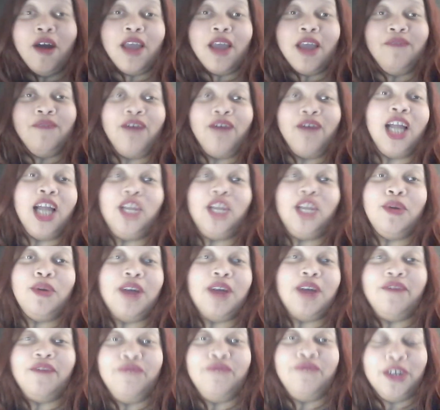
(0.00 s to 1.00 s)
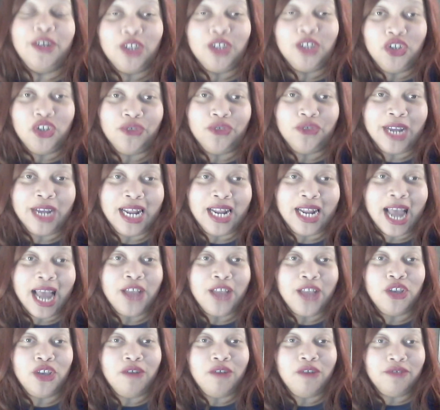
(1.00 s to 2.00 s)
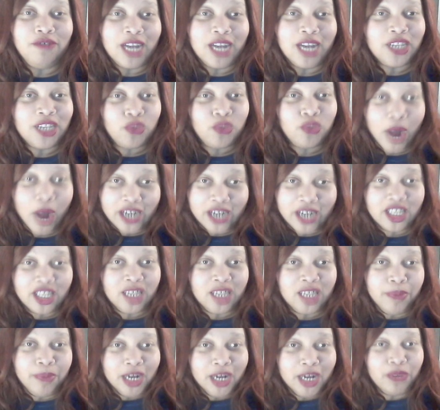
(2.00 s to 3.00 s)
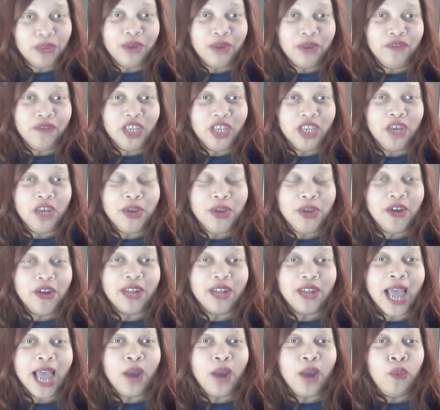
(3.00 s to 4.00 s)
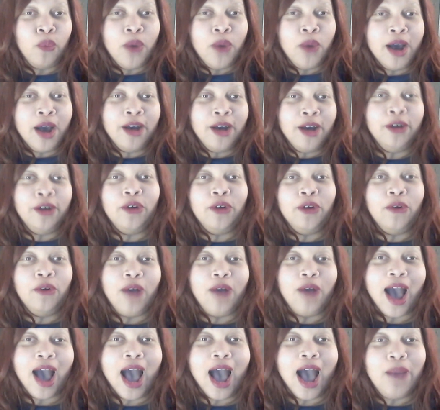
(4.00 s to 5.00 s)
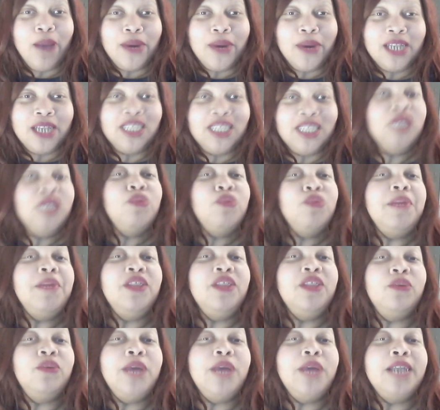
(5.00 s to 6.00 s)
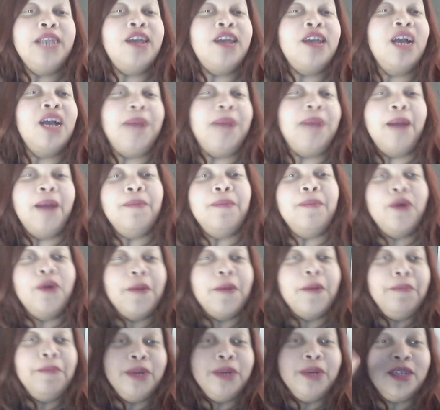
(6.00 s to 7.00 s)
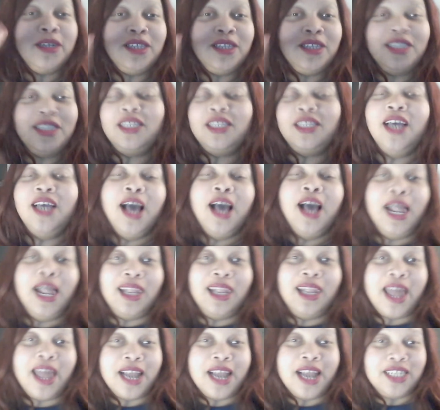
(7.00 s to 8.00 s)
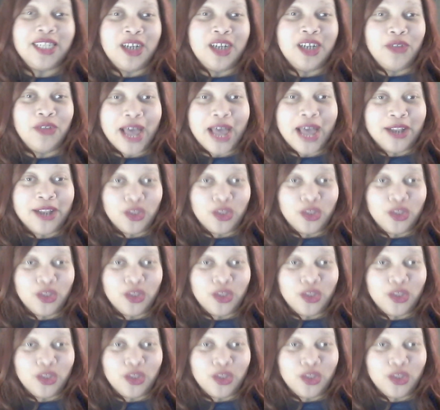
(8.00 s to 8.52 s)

a follower of Fierce Street and you just watched this book review and you're like, "Whoa, I want to see this woman in the wig talk about more books," let us know that as